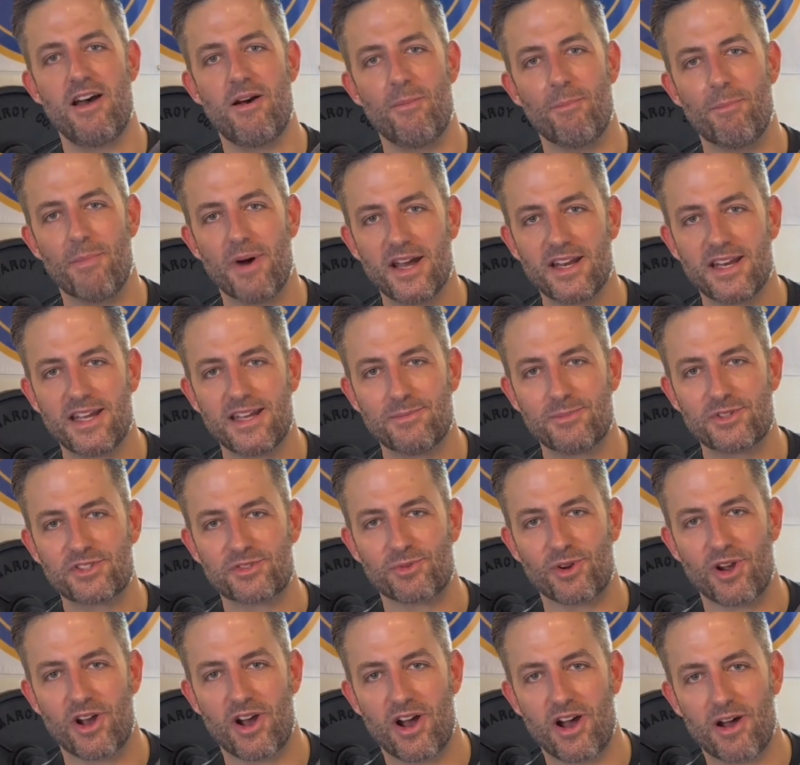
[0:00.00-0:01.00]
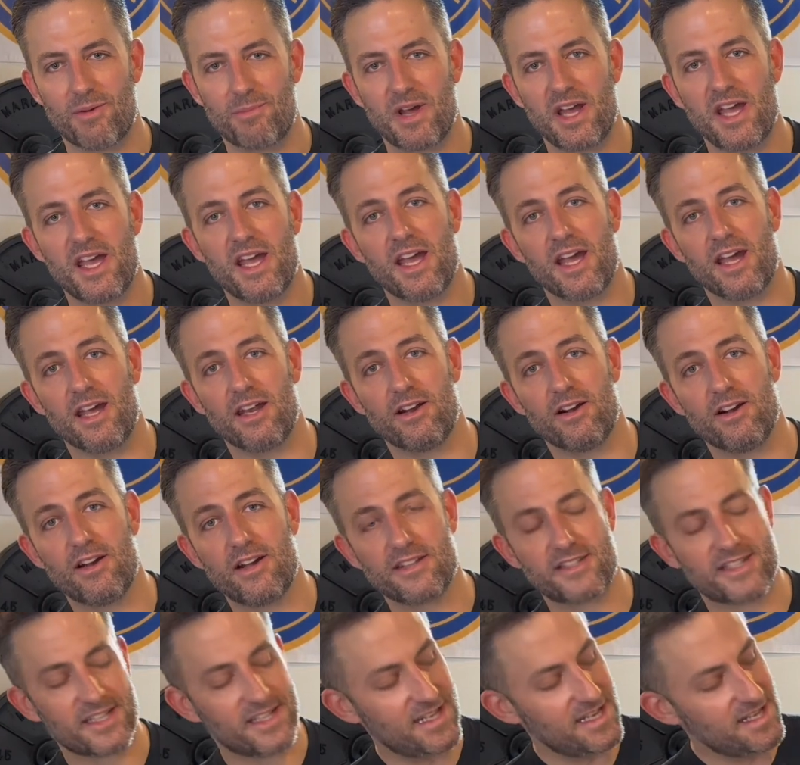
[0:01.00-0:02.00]
My name is Rob, and on
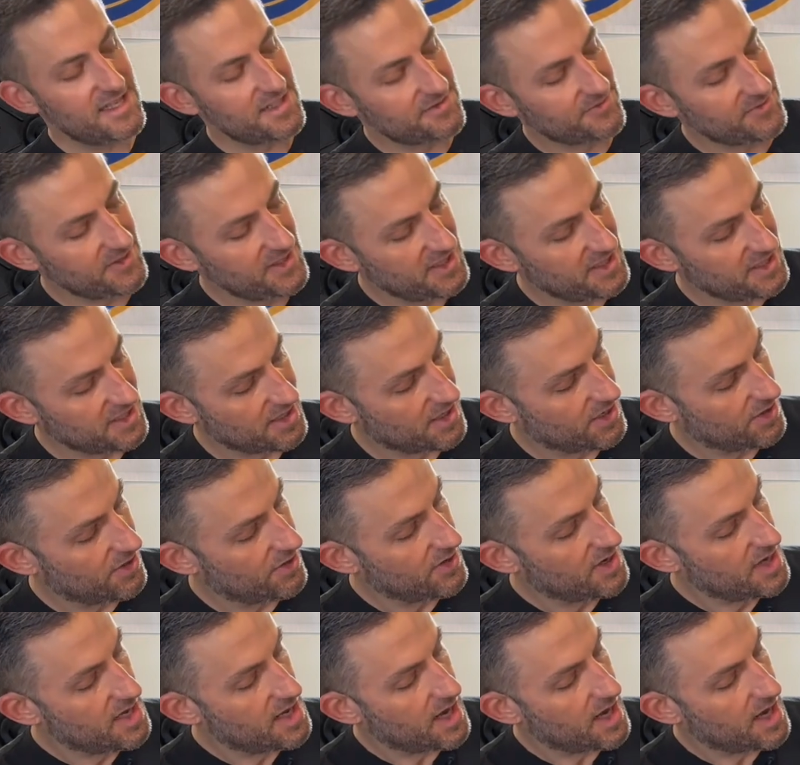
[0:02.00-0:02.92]
today's video,